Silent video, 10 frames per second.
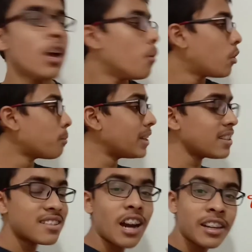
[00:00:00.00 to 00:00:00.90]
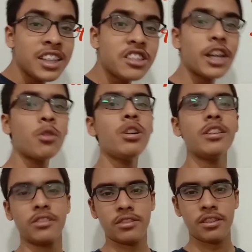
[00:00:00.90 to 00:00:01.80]
was by the starting
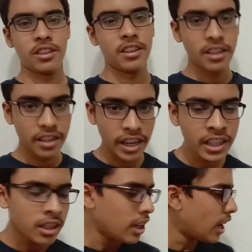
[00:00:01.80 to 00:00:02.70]
shareholders, right?